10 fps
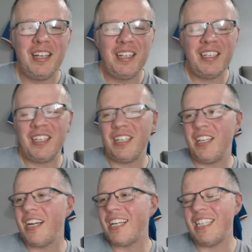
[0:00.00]
Like I
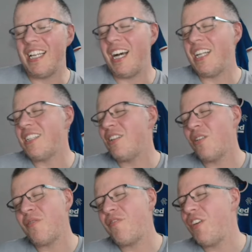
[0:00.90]
said, look, feel
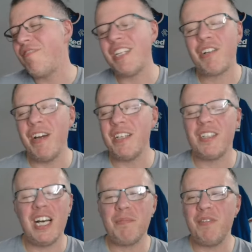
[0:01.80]
free to criticize me
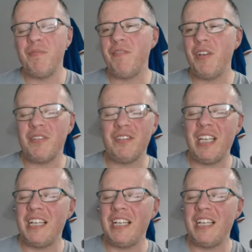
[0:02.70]
for my views on Dessers.